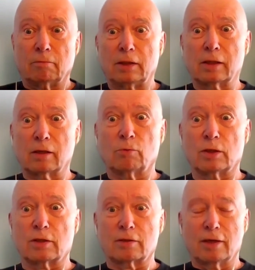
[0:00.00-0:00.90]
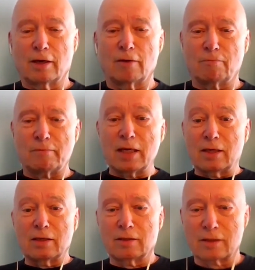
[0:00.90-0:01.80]
Mika was
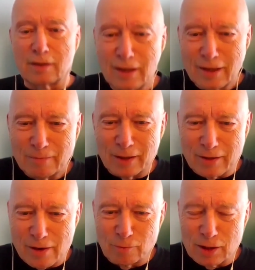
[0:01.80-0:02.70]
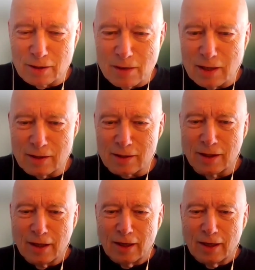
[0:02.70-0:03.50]
amazed. My daughter was amazed.